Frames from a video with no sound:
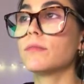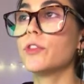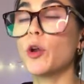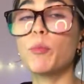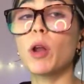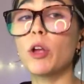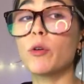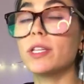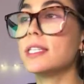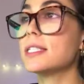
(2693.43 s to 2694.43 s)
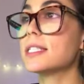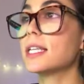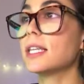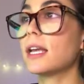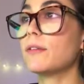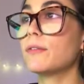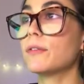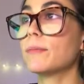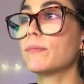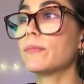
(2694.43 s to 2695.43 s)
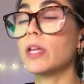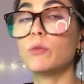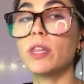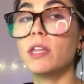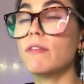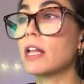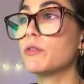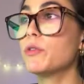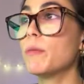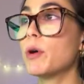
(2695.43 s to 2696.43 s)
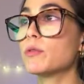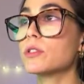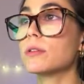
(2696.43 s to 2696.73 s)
their priorities in life and what they value the most.